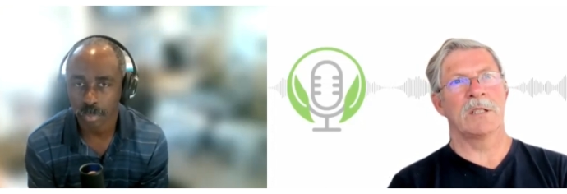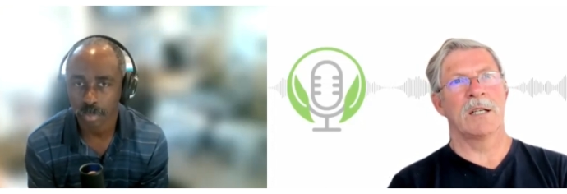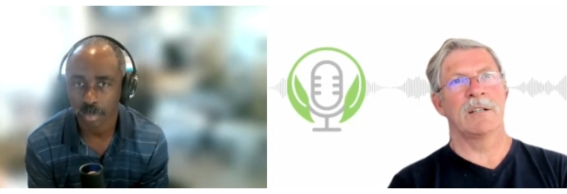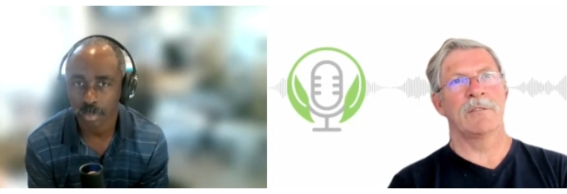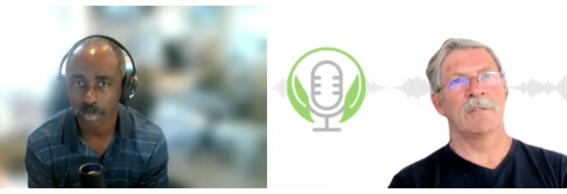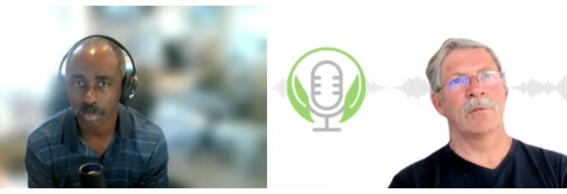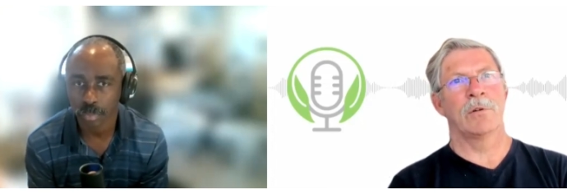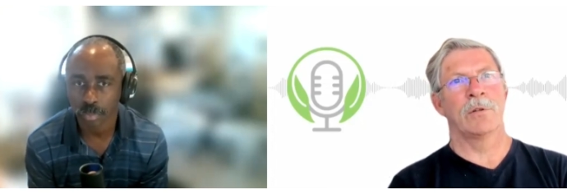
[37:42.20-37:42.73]

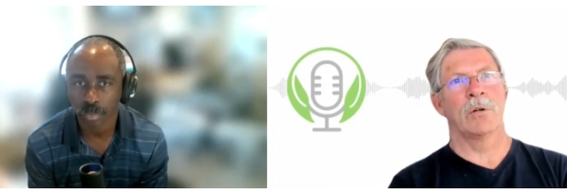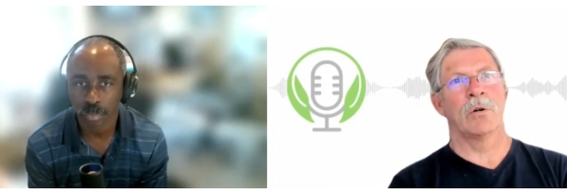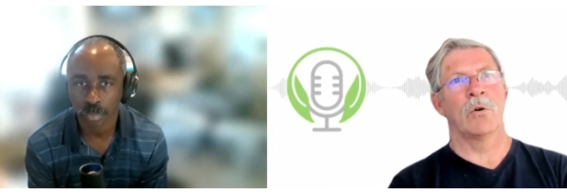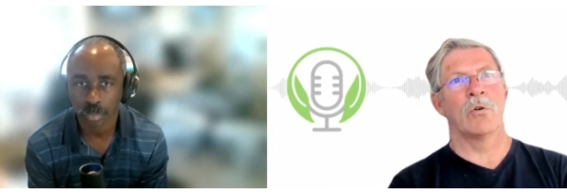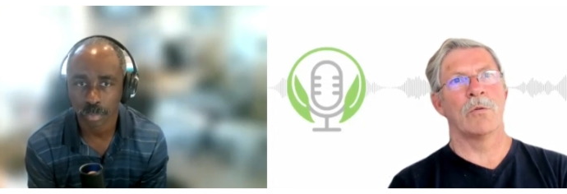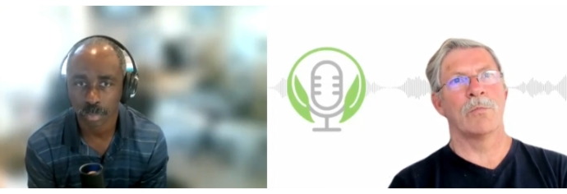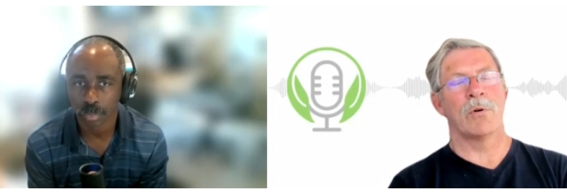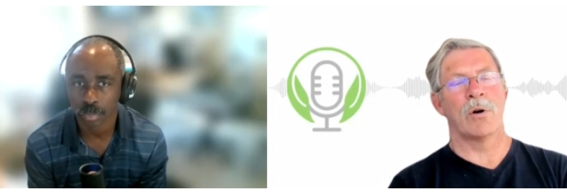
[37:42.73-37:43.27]
Speaker 1: said for the
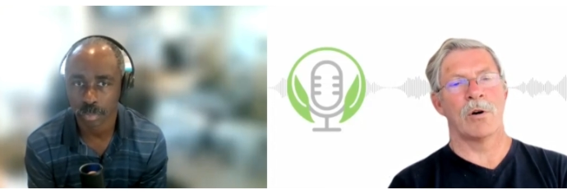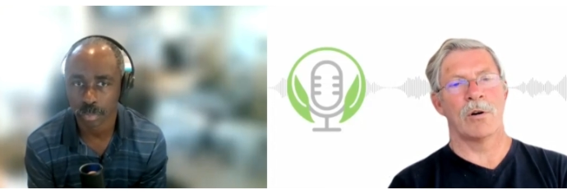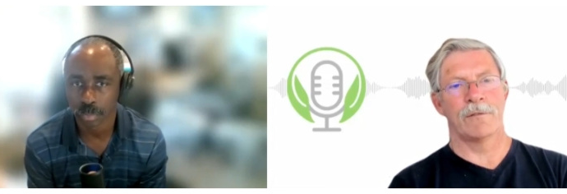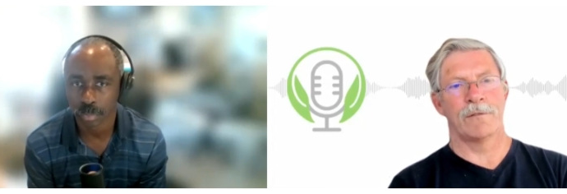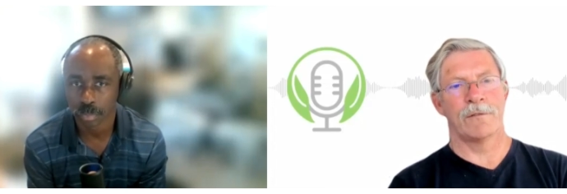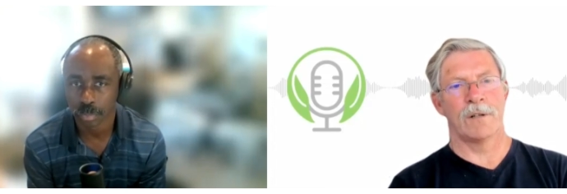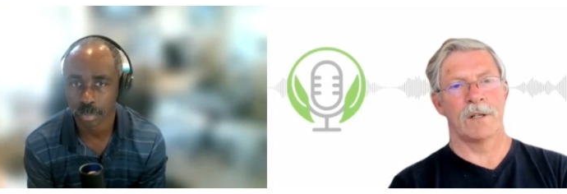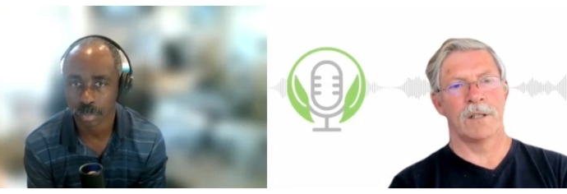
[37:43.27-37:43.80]
hope
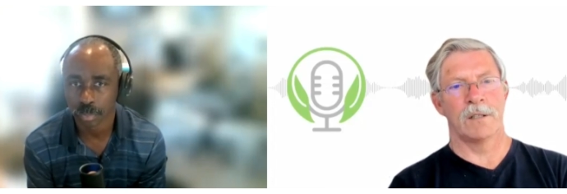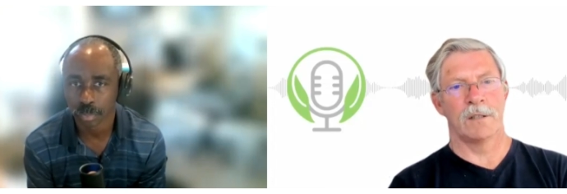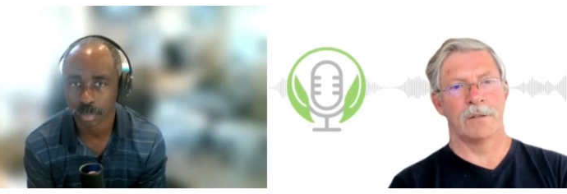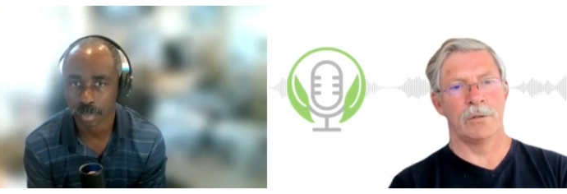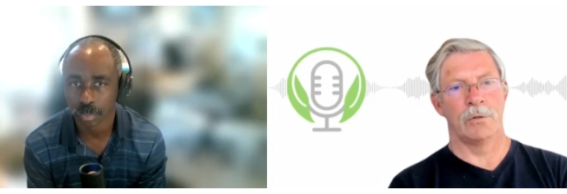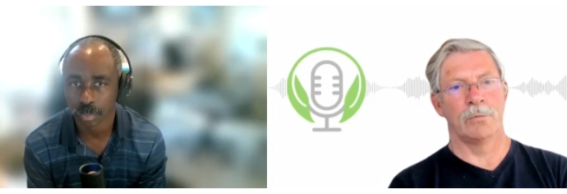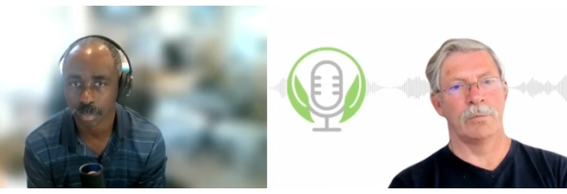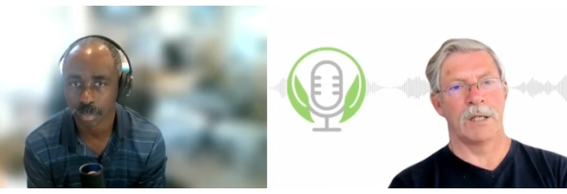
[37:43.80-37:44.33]
of a
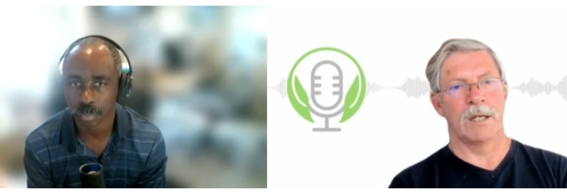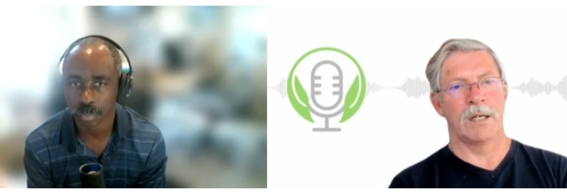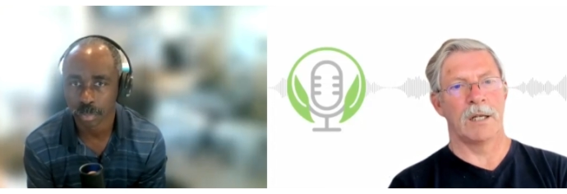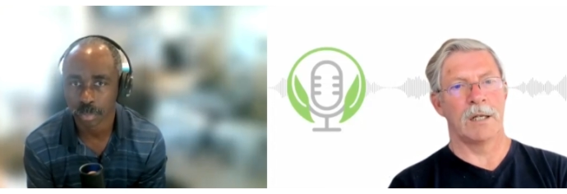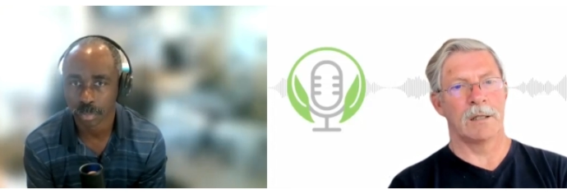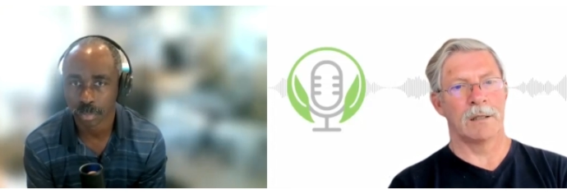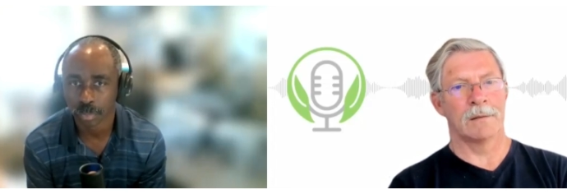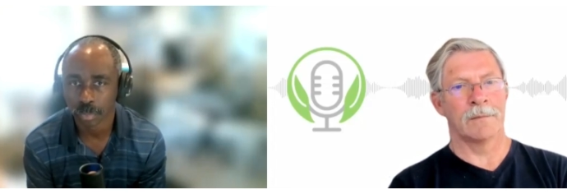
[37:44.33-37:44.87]
new
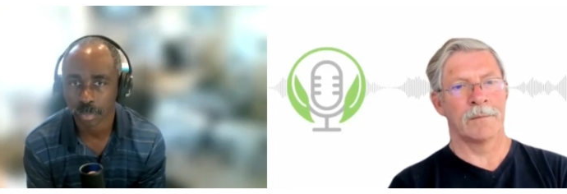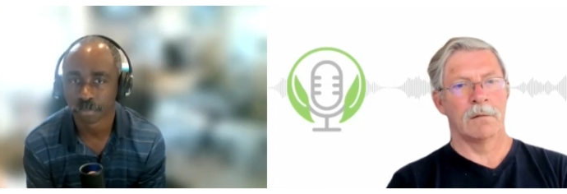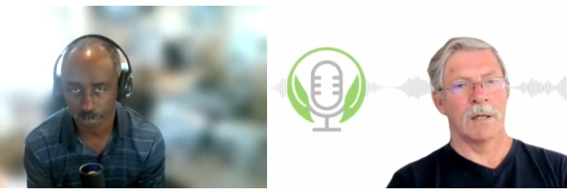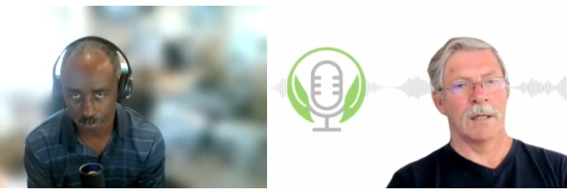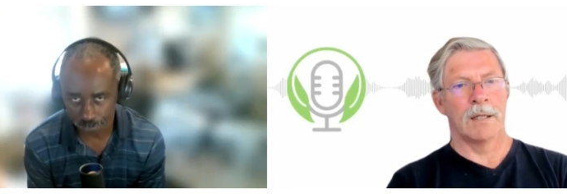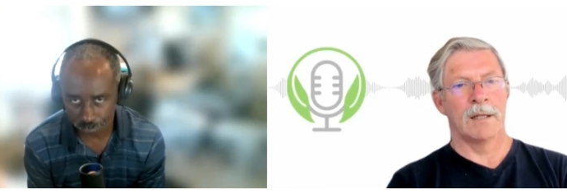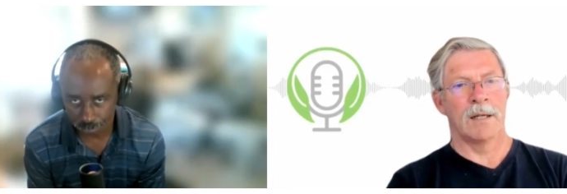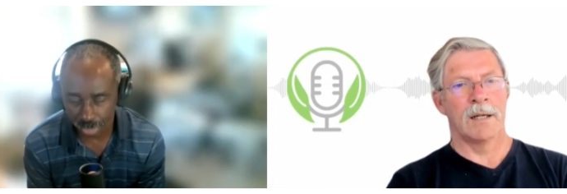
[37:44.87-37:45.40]
beginning,
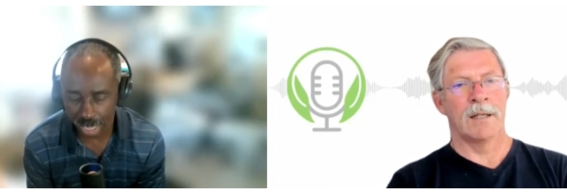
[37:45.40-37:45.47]
right?